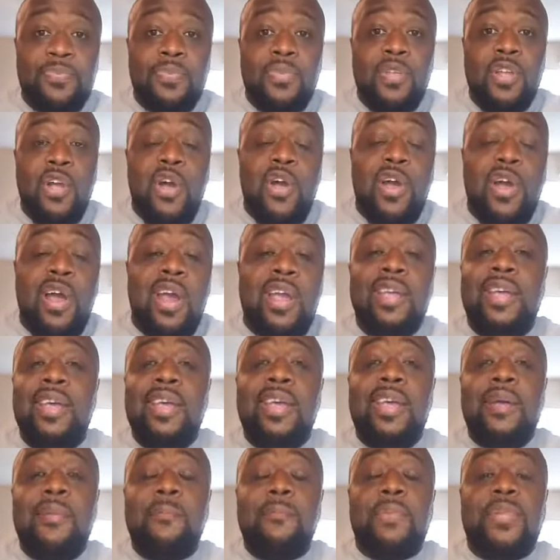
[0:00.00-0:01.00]
All right.
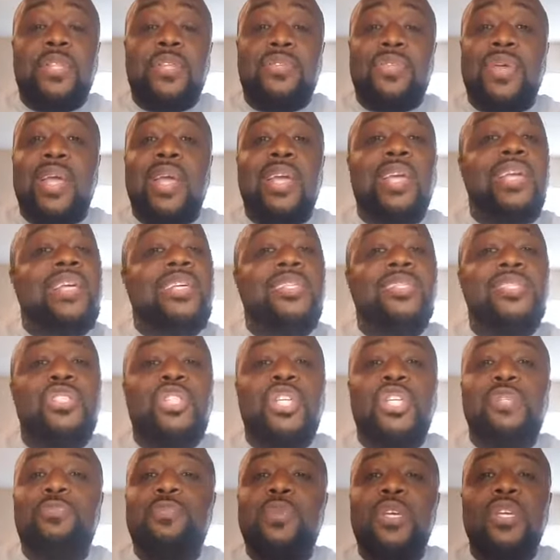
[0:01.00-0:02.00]
But the thing is,
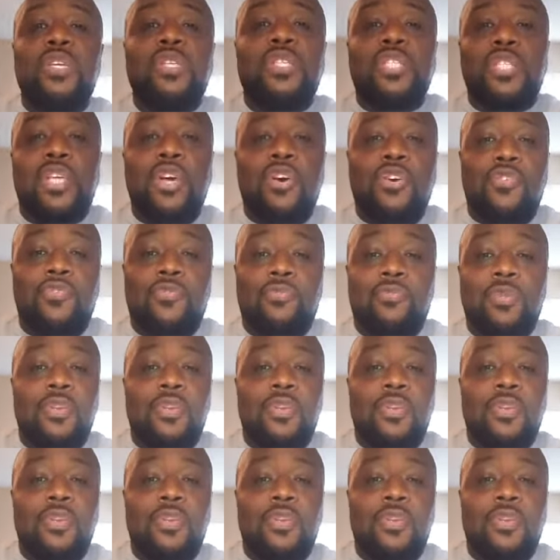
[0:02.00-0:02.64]
just be yourself.